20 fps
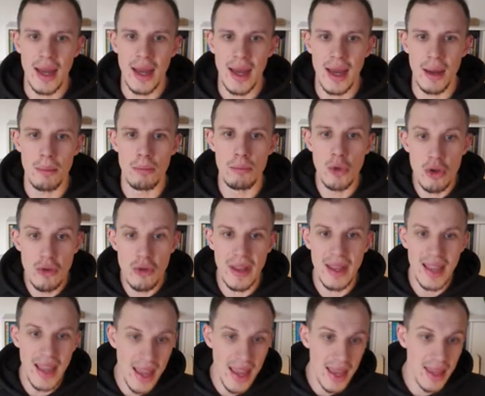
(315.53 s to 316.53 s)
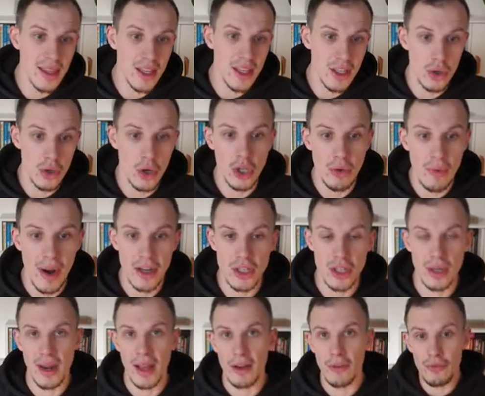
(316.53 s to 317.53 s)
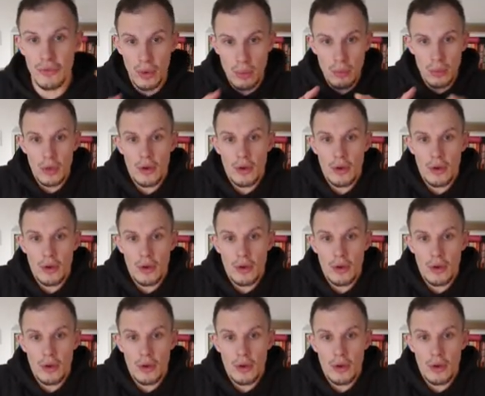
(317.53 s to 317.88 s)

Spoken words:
moving in this sort of direction, like from